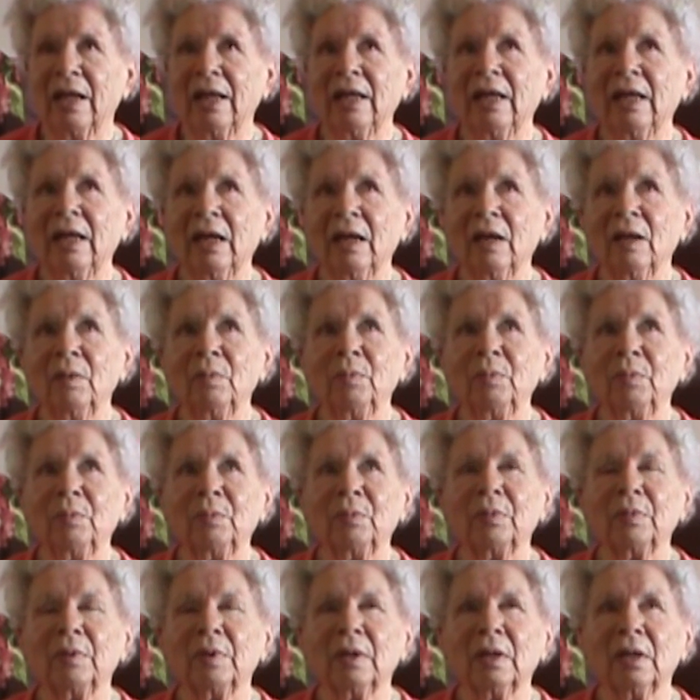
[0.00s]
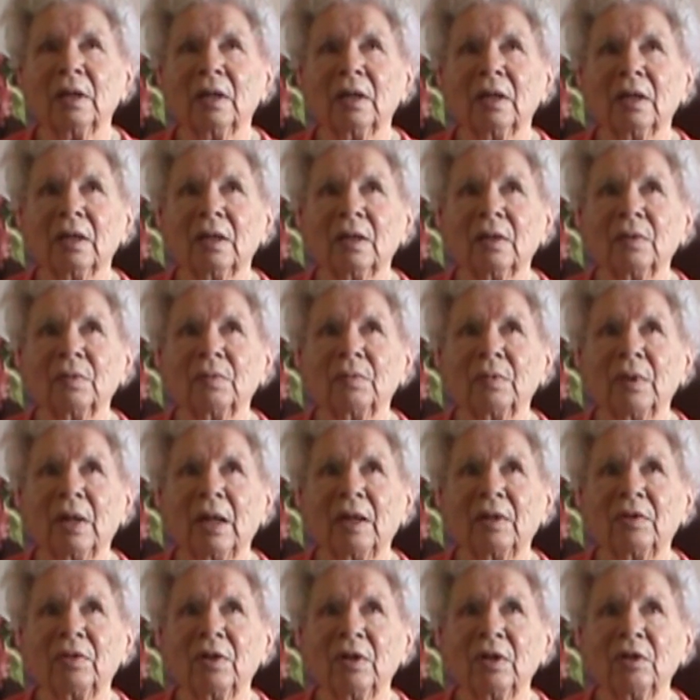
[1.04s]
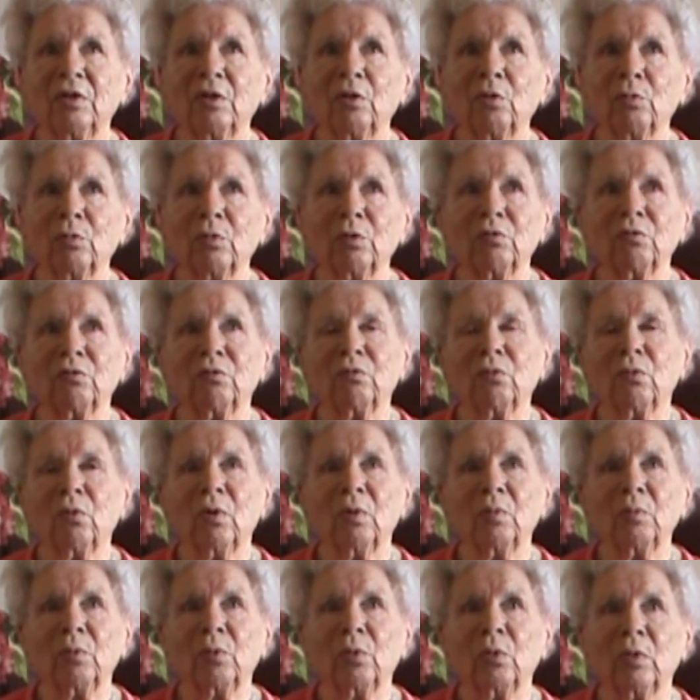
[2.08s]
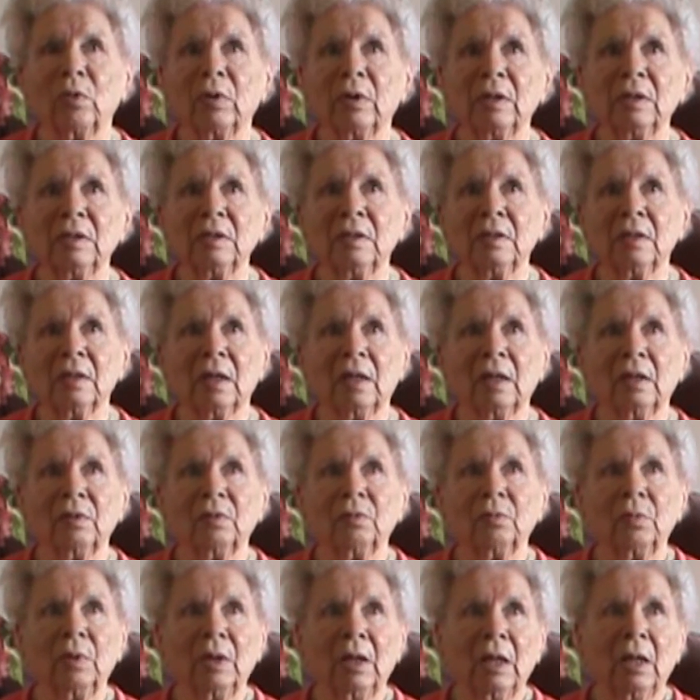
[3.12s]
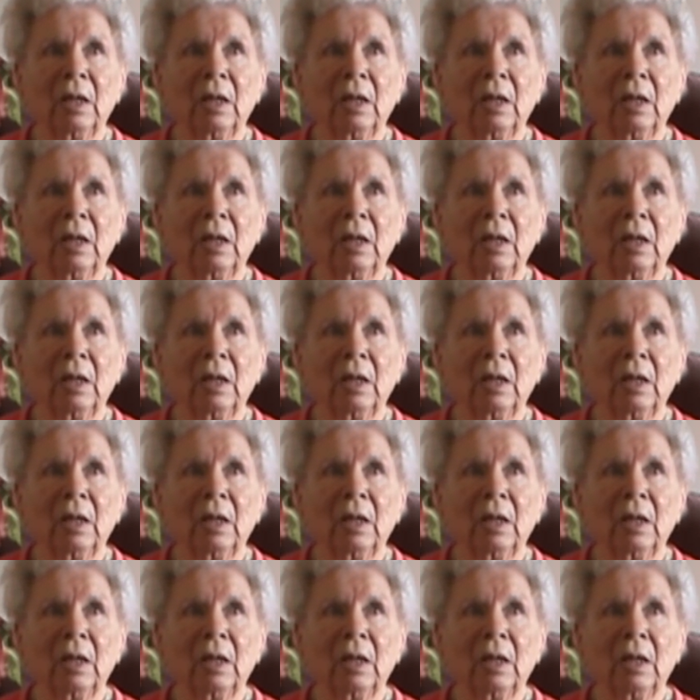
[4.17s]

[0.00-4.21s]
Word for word: yeah, uh, I think there were four boys, and